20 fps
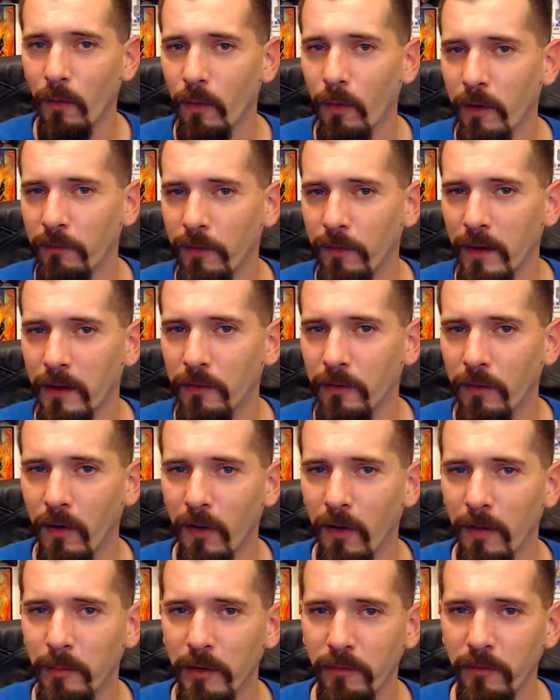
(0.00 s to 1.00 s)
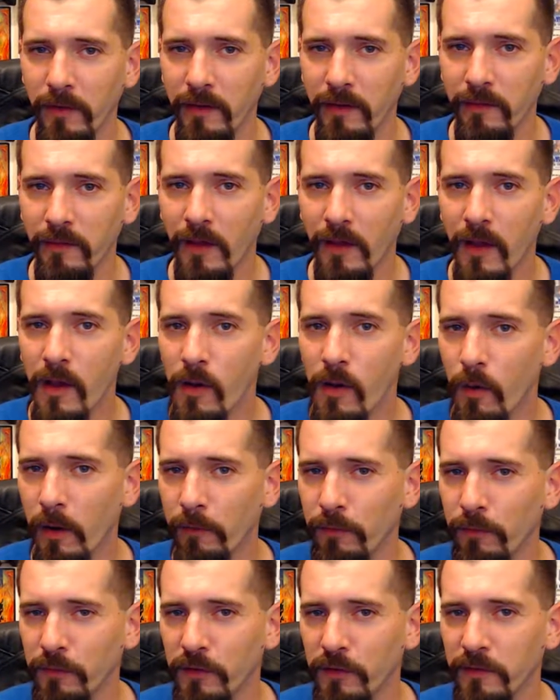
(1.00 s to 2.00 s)
or a fan of horror movies, or
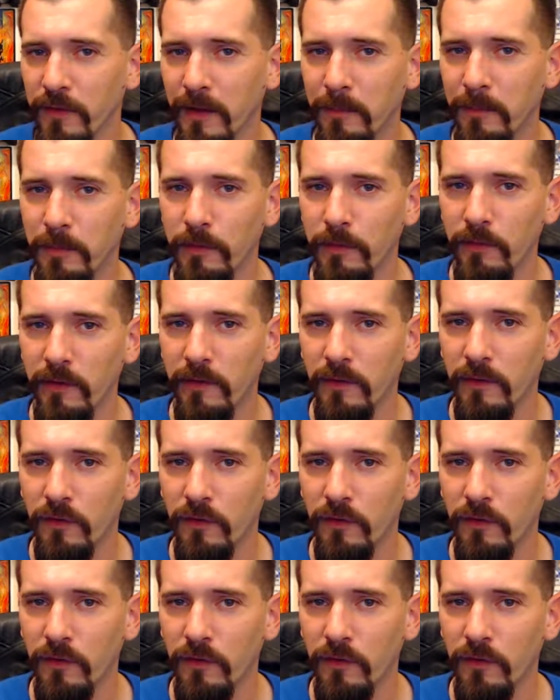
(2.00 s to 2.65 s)
if you just like movies in